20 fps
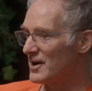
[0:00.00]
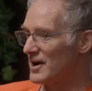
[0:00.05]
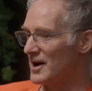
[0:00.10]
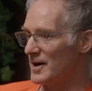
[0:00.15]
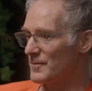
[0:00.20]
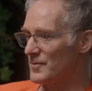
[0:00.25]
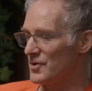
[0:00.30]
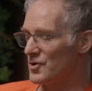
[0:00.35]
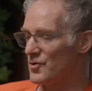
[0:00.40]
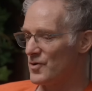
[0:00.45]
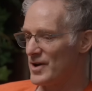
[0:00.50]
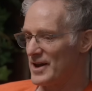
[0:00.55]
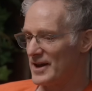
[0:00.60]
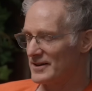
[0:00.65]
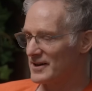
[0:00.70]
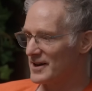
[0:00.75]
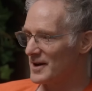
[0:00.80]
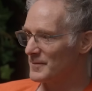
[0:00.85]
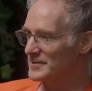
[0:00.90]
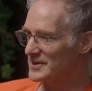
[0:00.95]
who he
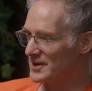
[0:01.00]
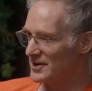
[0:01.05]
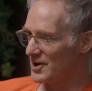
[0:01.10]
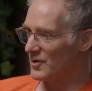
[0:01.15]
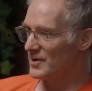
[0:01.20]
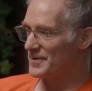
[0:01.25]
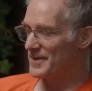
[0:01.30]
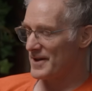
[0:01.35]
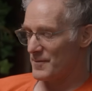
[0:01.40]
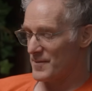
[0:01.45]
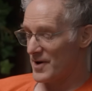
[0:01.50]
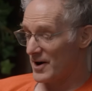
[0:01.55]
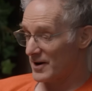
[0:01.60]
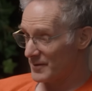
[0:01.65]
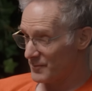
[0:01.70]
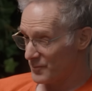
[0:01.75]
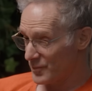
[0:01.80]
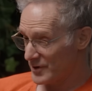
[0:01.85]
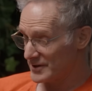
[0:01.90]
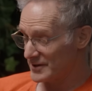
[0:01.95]
had come to know at the
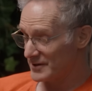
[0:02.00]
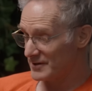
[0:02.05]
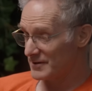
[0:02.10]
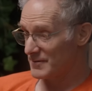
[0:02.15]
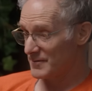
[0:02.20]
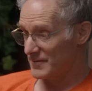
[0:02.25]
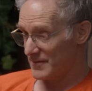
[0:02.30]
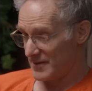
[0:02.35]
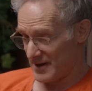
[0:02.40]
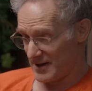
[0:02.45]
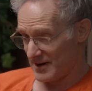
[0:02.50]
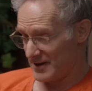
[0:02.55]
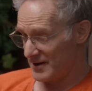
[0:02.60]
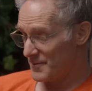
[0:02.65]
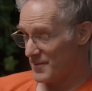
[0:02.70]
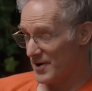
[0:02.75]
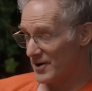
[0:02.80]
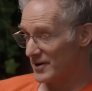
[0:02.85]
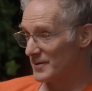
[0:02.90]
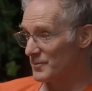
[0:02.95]
American prison, in
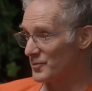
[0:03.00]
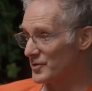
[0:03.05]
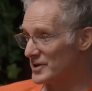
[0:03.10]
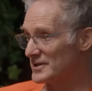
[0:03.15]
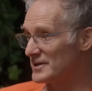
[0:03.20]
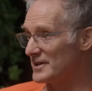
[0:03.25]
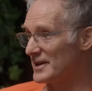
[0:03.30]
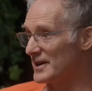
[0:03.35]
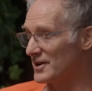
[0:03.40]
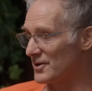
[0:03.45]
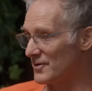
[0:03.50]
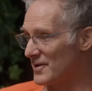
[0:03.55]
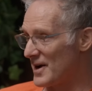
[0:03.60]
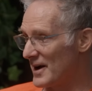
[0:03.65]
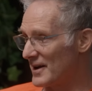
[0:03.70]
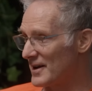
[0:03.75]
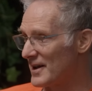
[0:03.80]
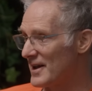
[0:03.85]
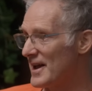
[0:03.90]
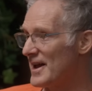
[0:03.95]
an American prison in
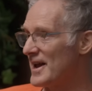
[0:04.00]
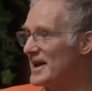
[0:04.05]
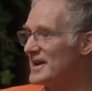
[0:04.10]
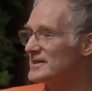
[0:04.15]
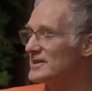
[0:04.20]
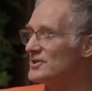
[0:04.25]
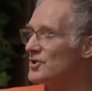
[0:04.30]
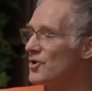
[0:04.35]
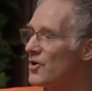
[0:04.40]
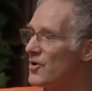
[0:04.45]
Iraq. He said,